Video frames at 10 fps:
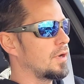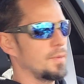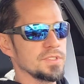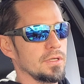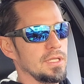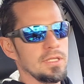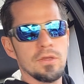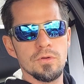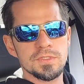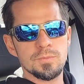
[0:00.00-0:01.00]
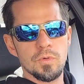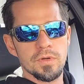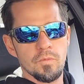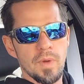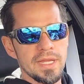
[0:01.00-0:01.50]
or I'm sorry, eco,
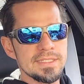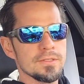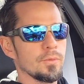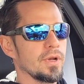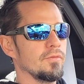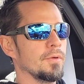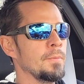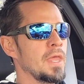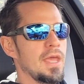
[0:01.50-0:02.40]
sport, and race, or whatever.